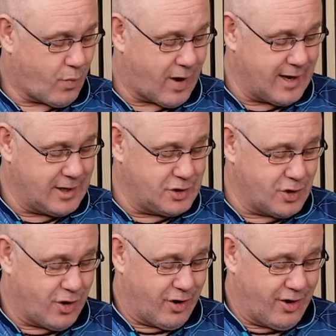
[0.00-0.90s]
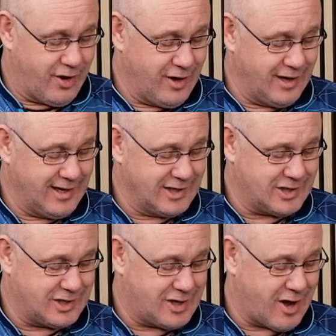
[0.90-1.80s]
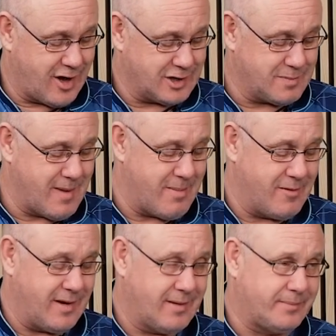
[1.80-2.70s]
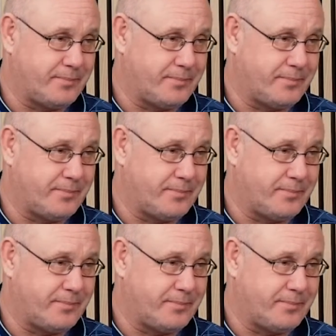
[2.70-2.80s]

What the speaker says: what is your earliest darts memory?